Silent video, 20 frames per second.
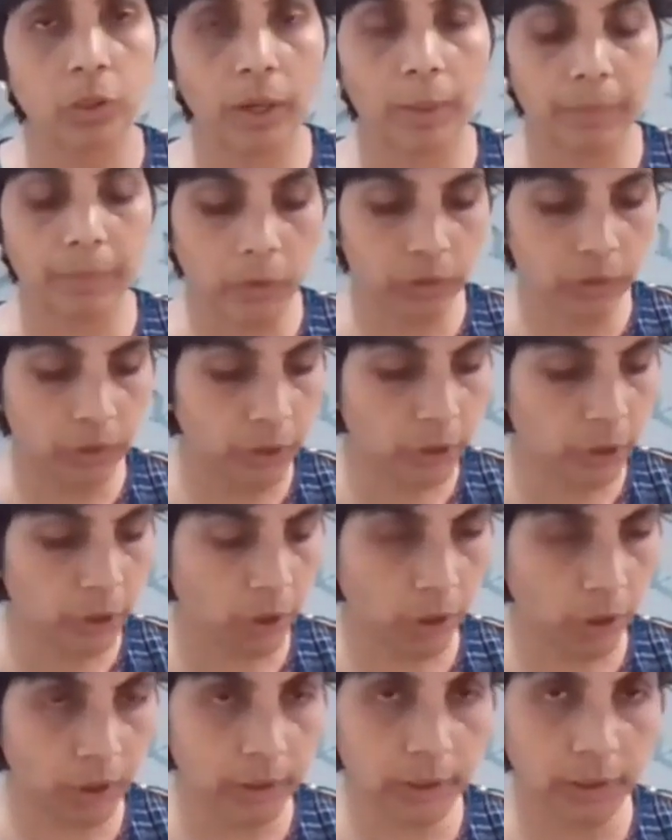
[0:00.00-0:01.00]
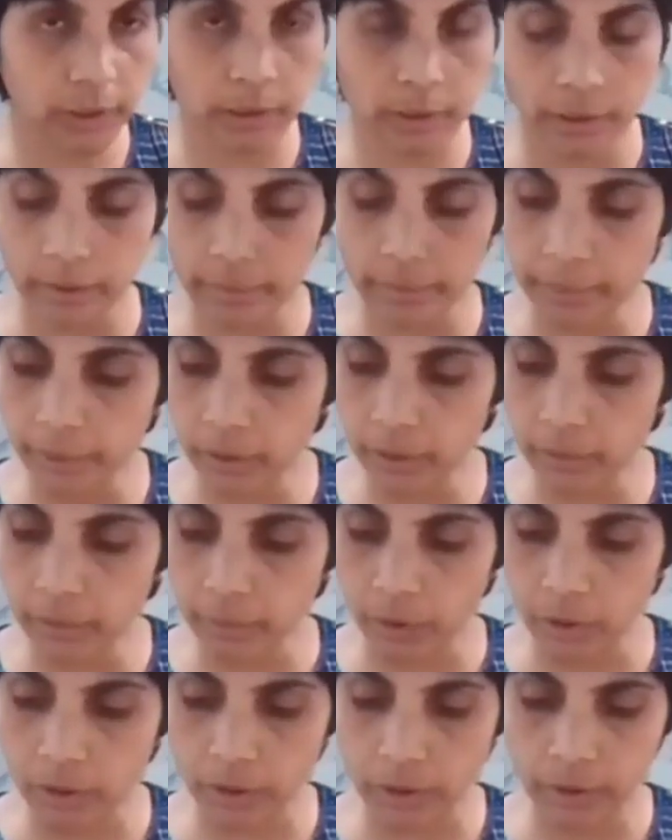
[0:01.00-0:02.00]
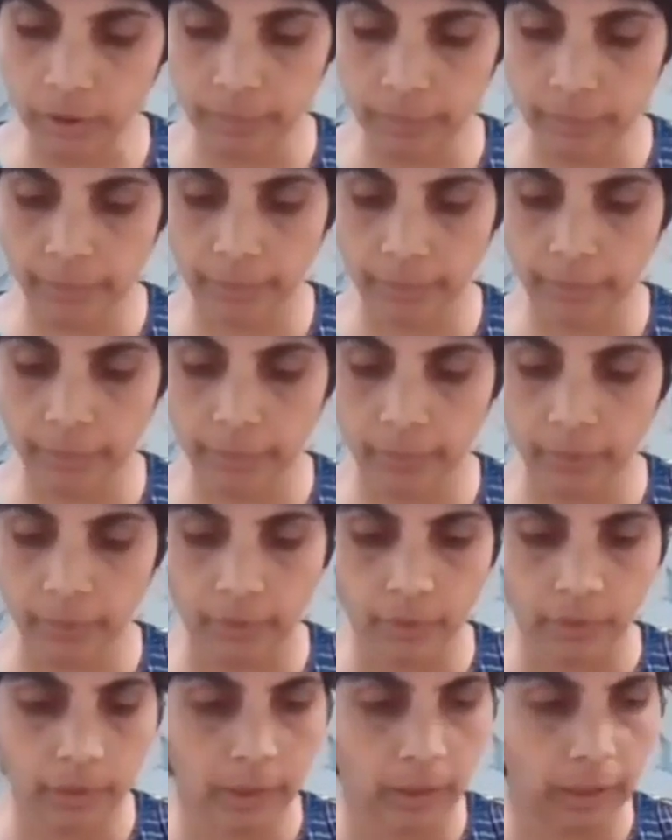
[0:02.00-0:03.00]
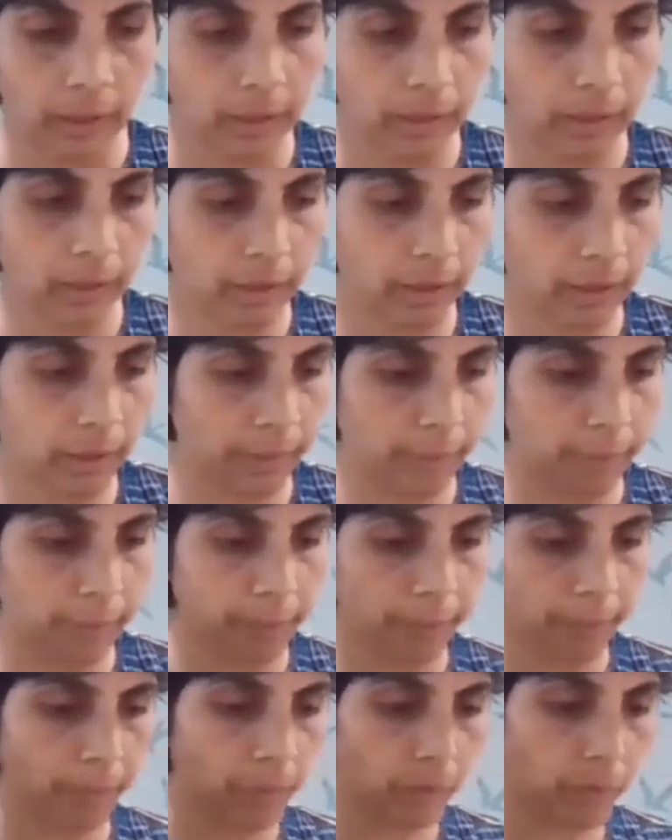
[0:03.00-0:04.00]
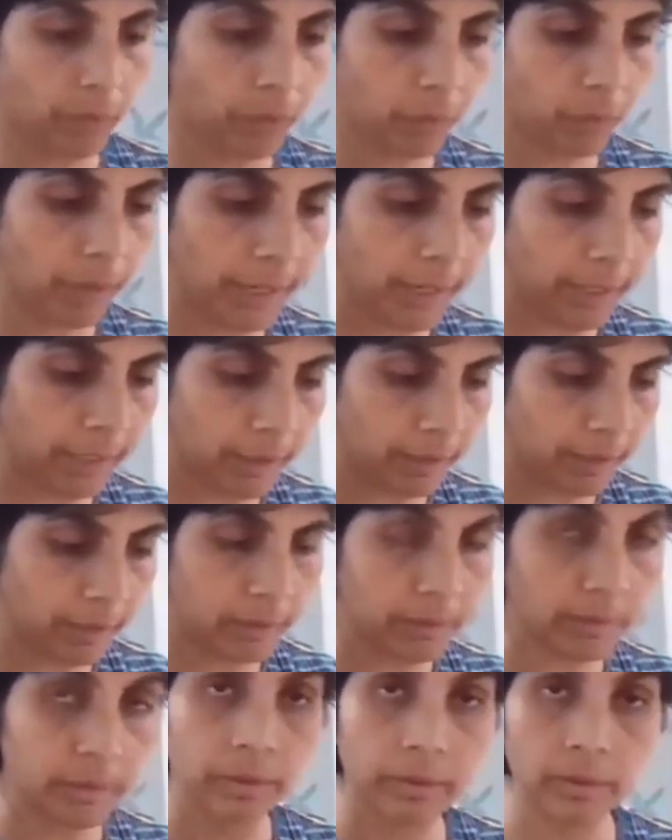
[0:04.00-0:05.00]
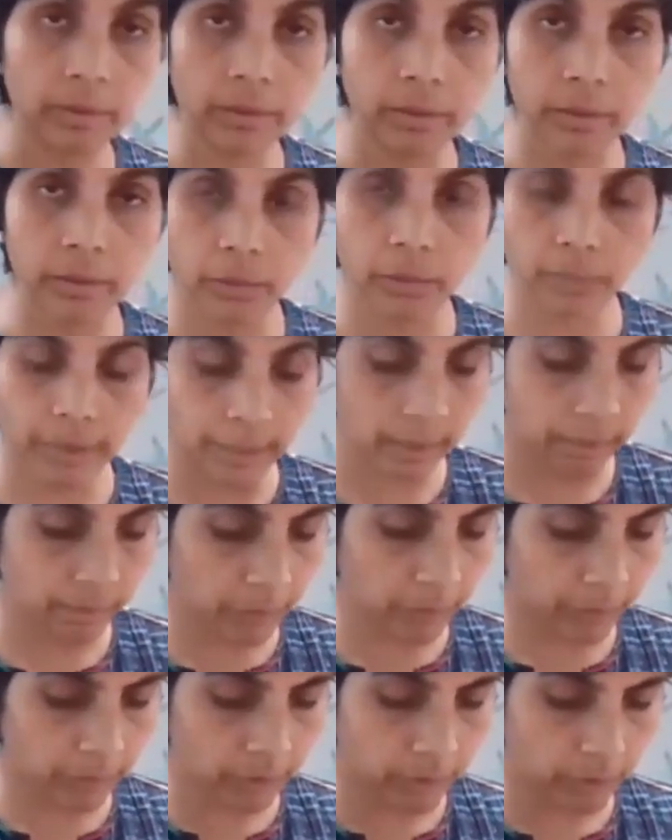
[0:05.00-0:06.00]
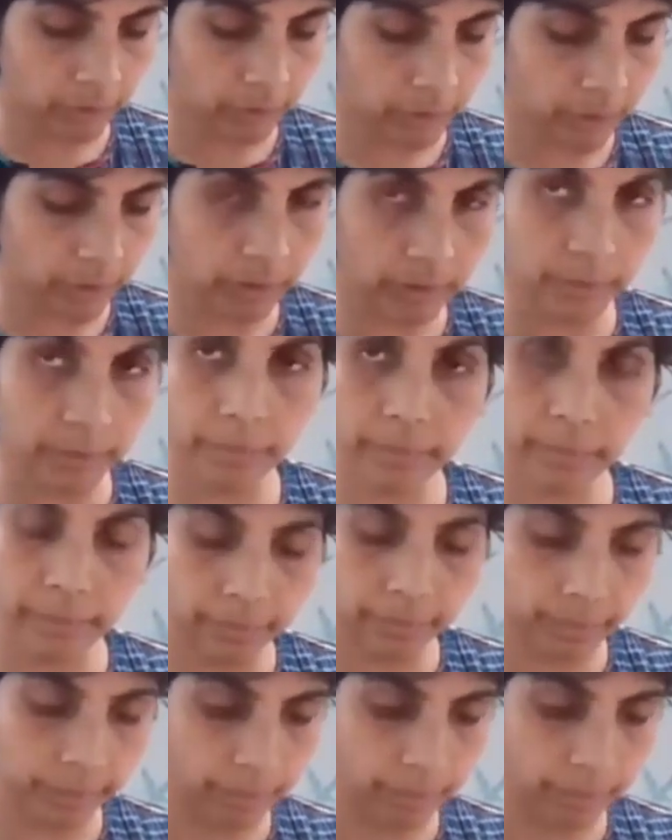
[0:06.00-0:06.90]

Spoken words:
So I'm going to draw the bird model while I'm going to do this.